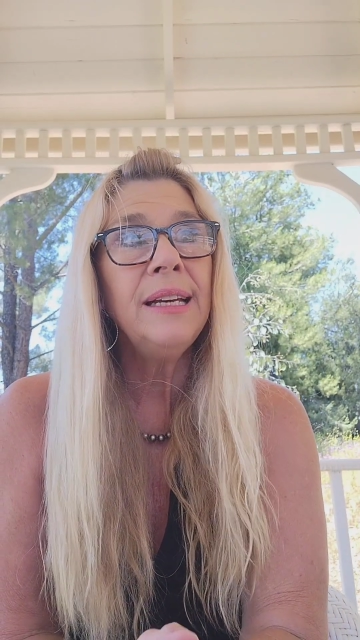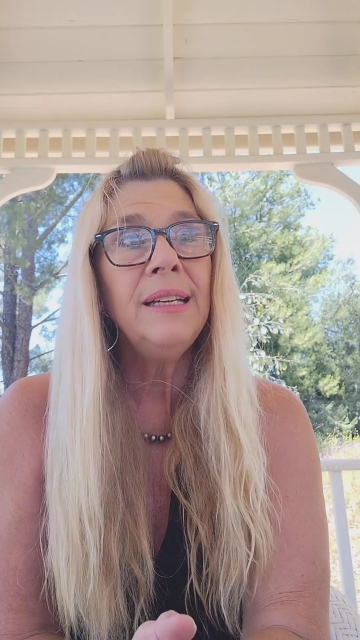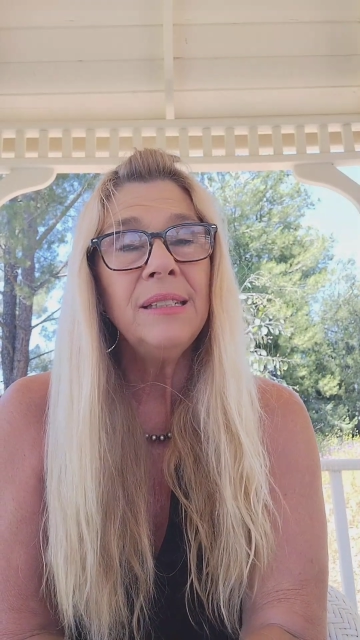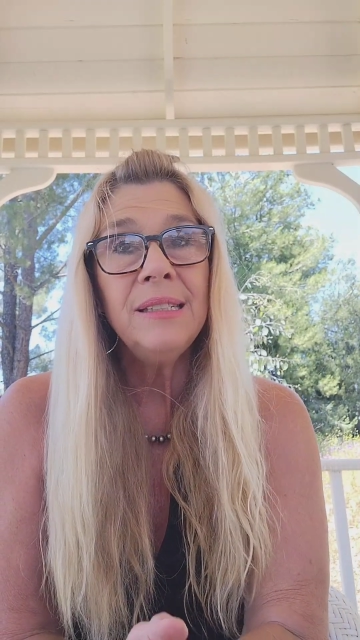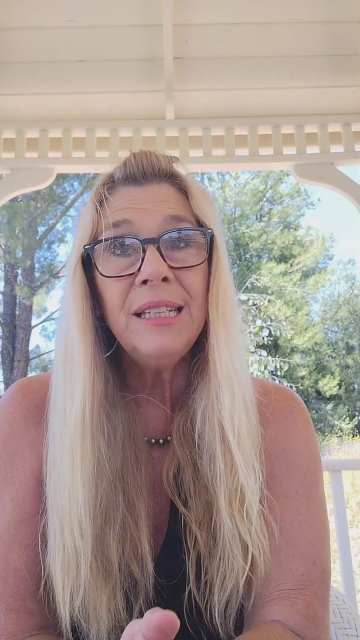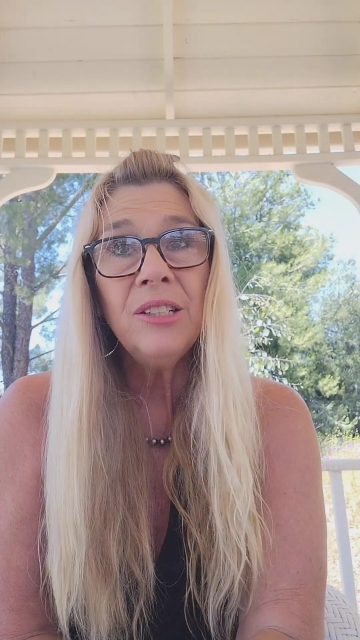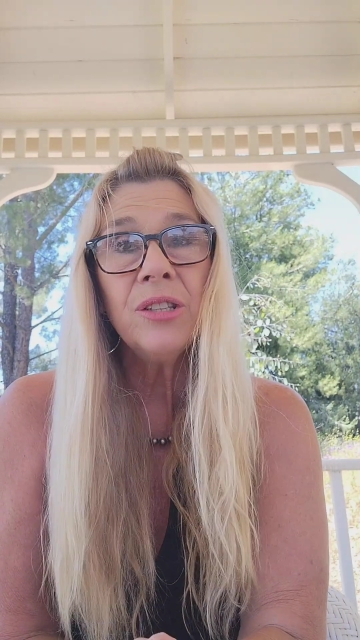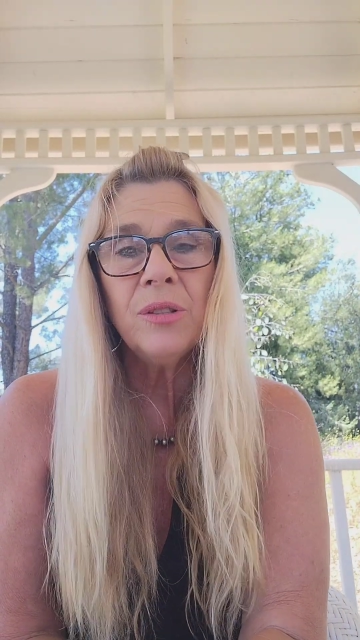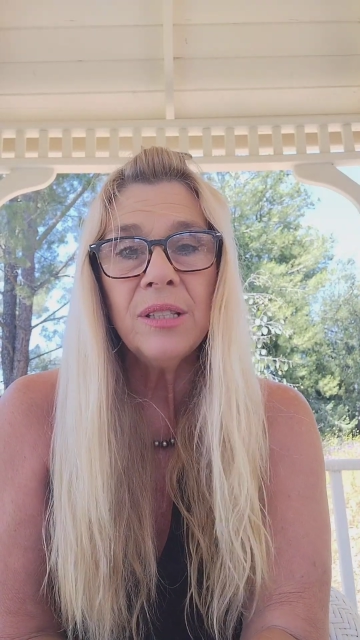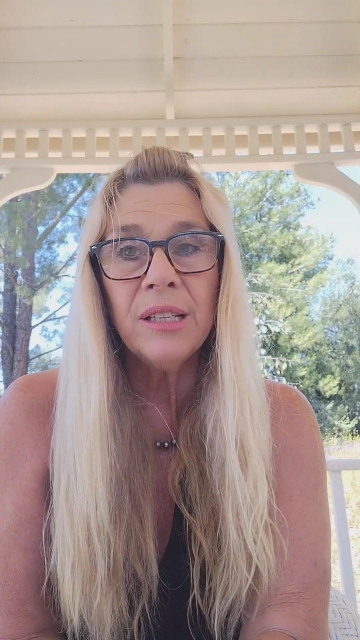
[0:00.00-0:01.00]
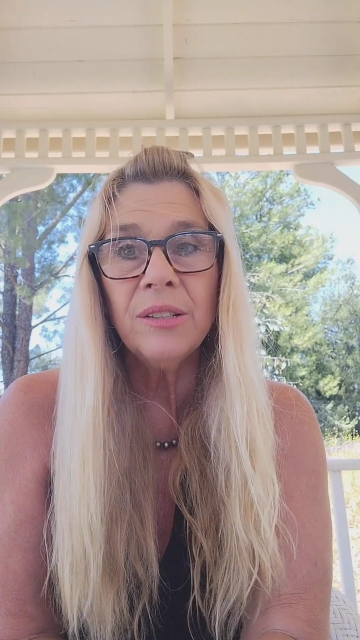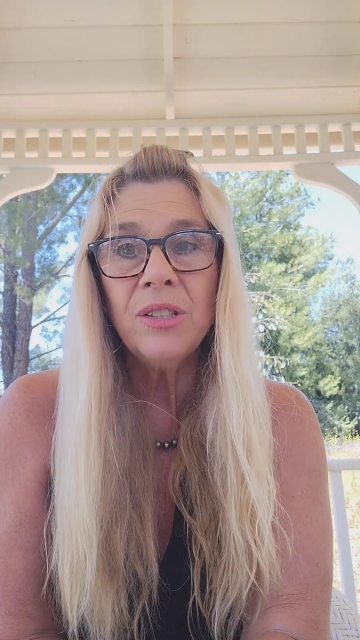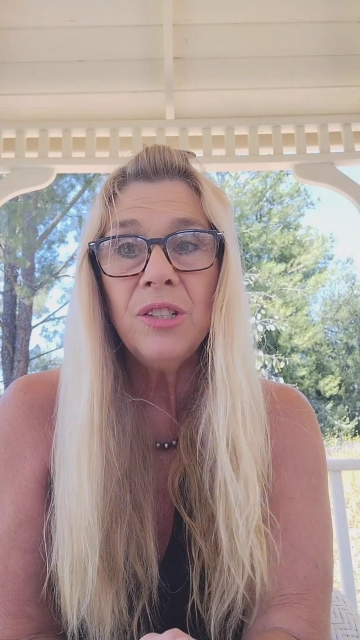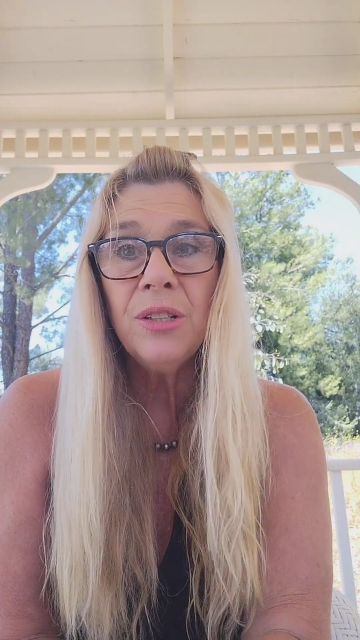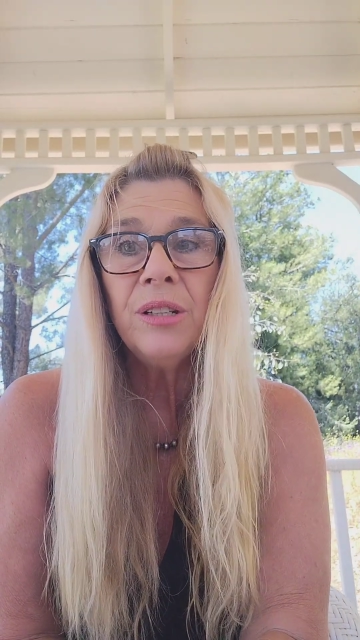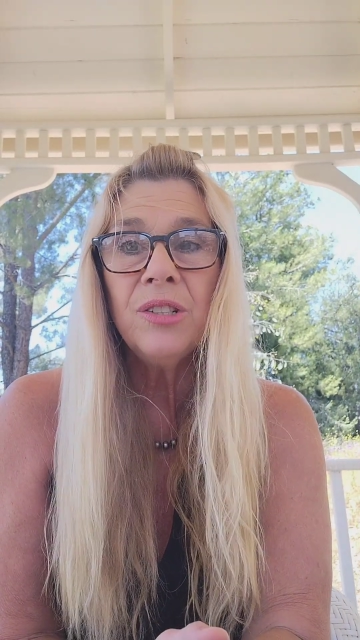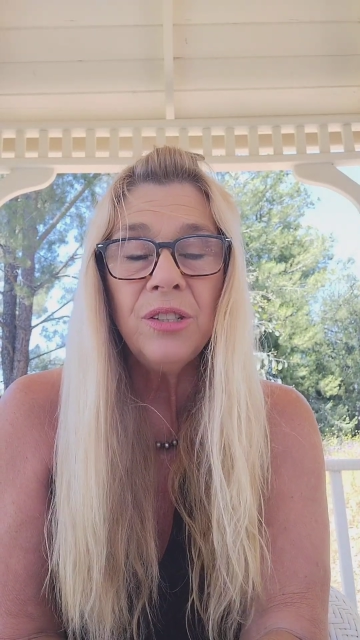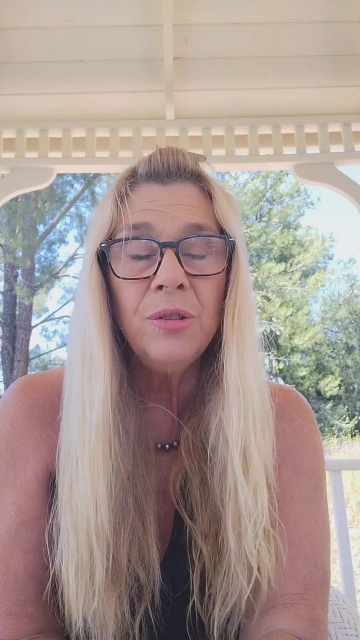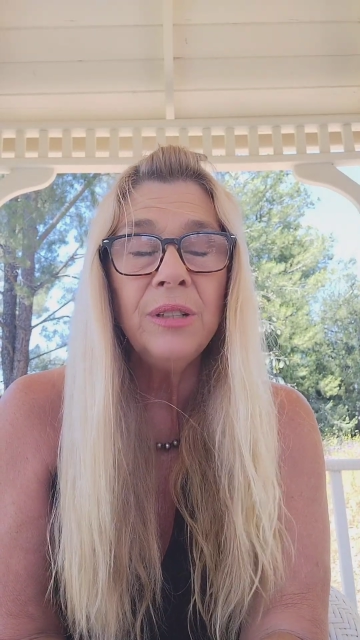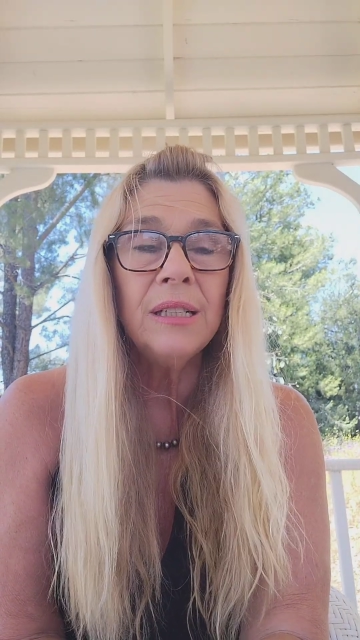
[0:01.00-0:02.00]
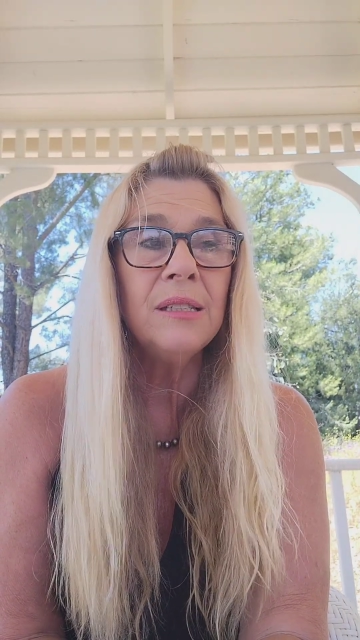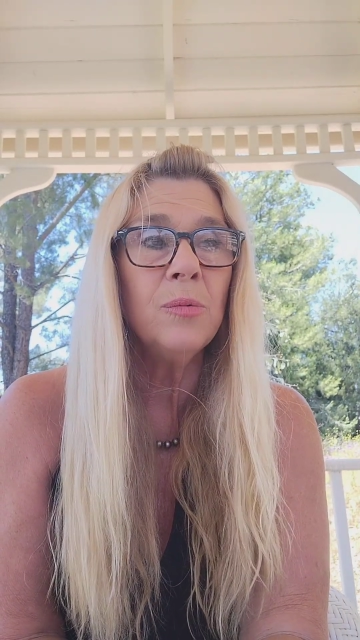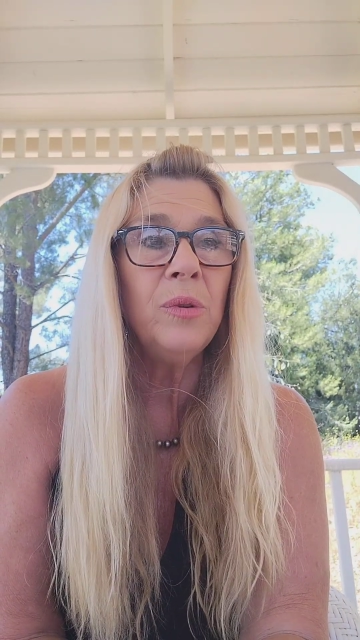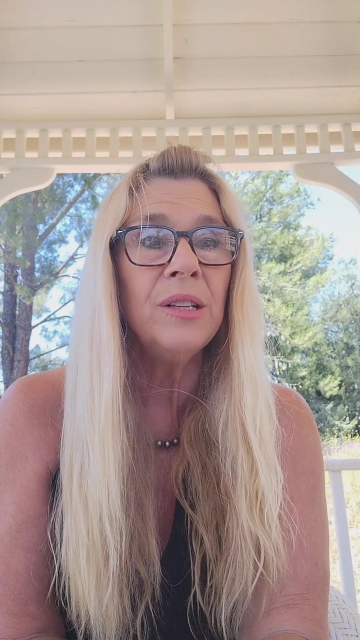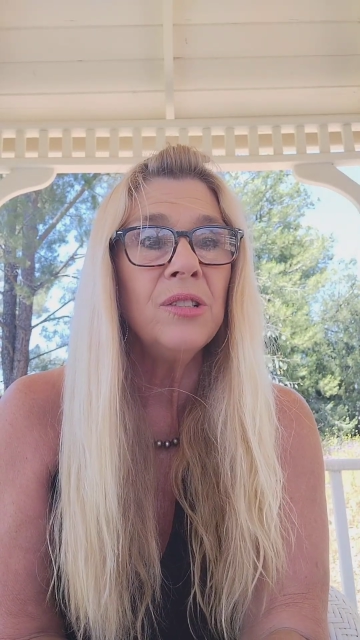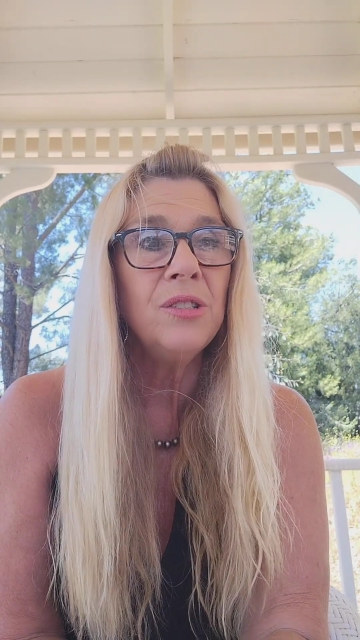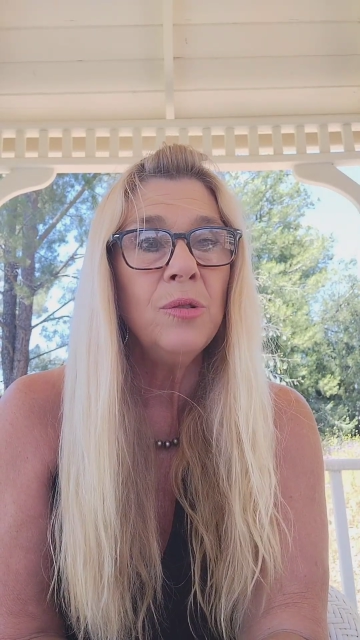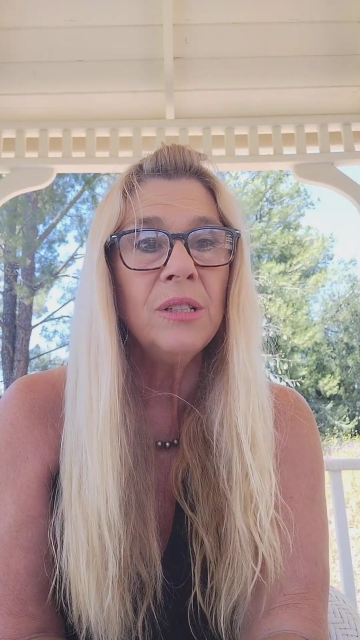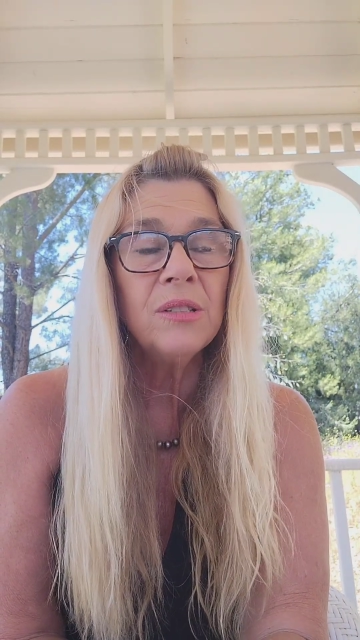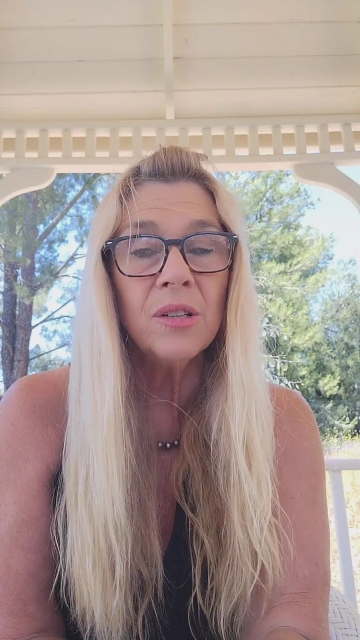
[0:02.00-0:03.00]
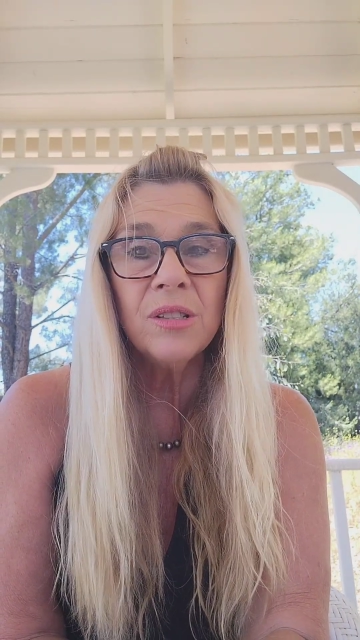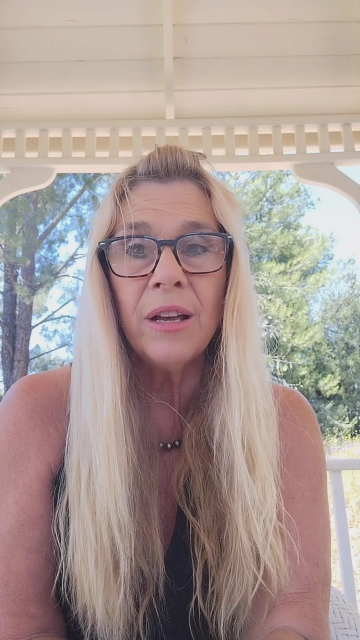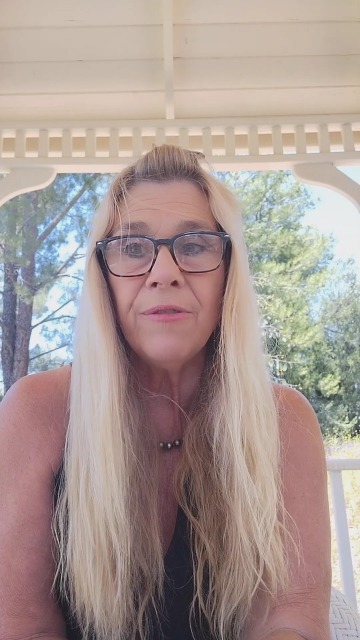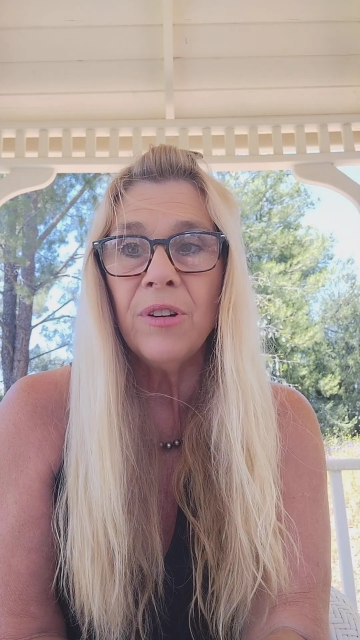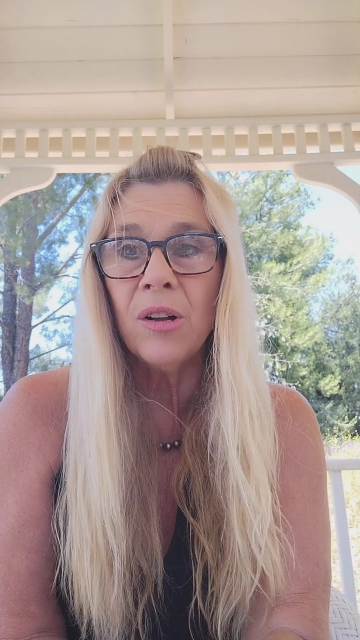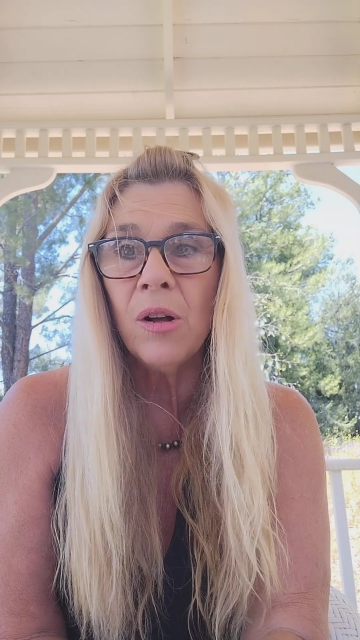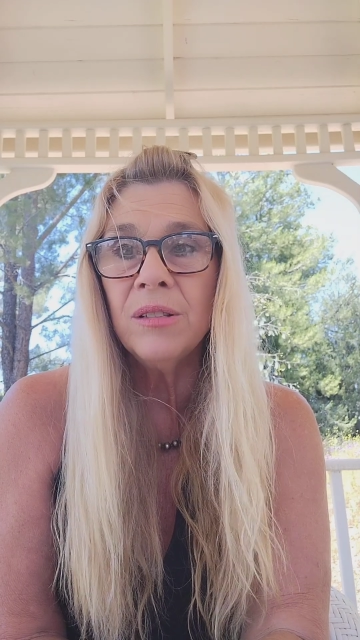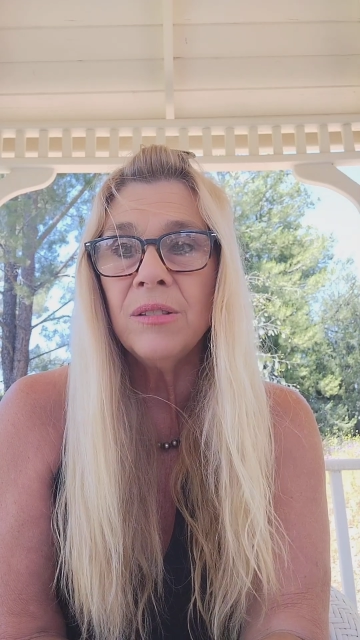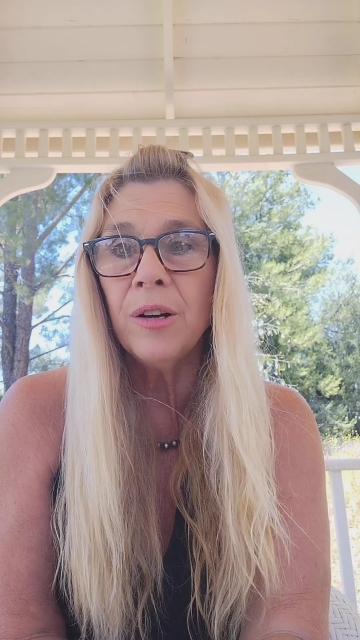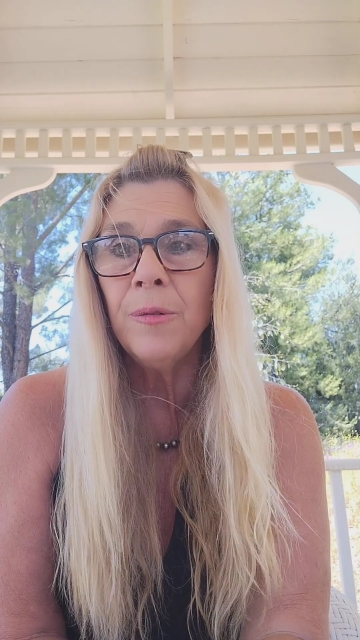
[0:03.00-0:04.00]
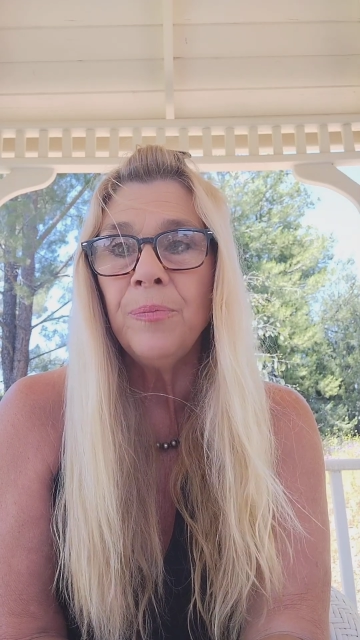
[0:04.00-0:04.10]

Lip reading: teach those skills to their students when their students are suffering also.